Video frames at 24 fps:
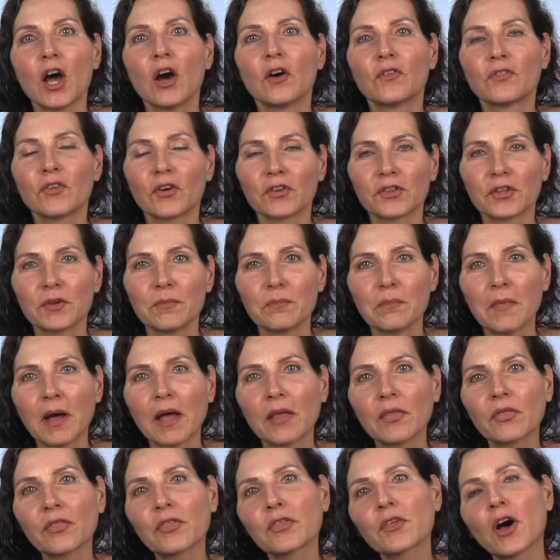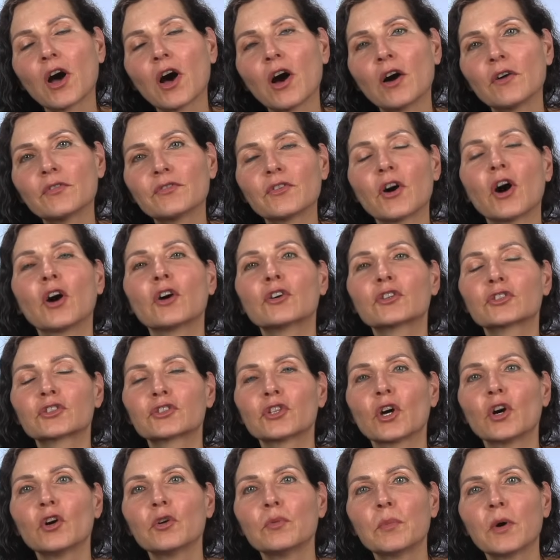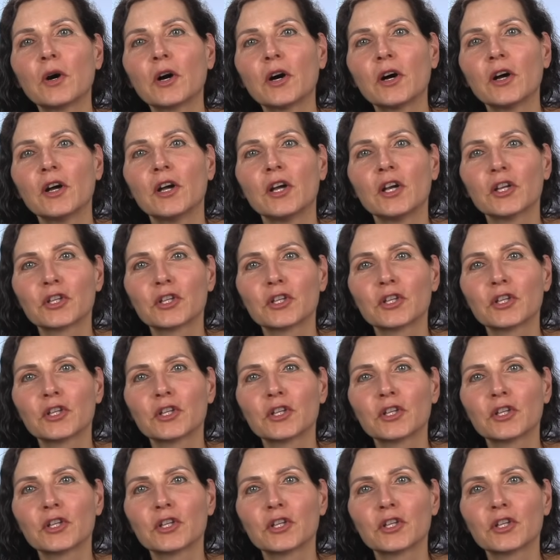for the month of October